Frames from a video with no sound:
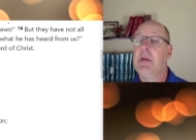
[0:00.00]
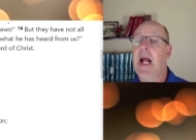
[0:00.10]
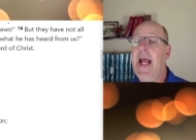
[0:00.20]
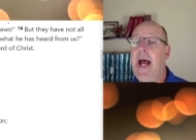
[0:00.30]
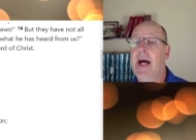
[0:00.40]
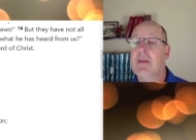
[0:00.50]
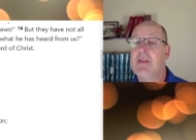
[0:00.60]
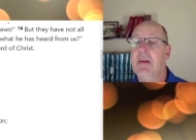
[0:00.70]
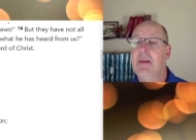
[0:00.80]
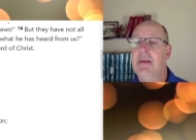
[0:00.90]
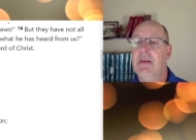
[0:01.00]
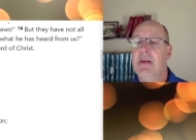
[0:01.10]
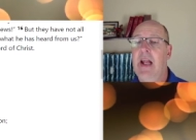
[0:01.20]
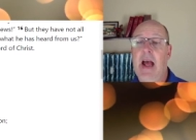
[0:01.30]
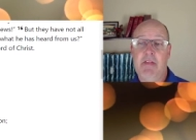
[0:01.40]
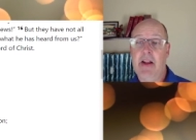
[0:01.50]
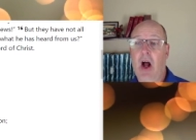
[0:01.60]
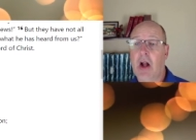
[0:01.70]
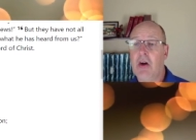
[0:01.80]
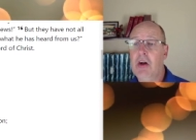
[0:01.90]
But I ask, have they
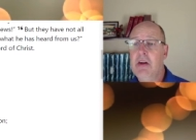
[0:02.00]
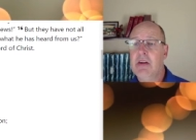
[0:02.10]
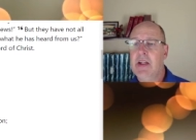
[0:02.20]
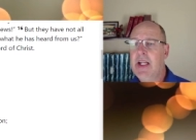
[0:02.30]
not heard?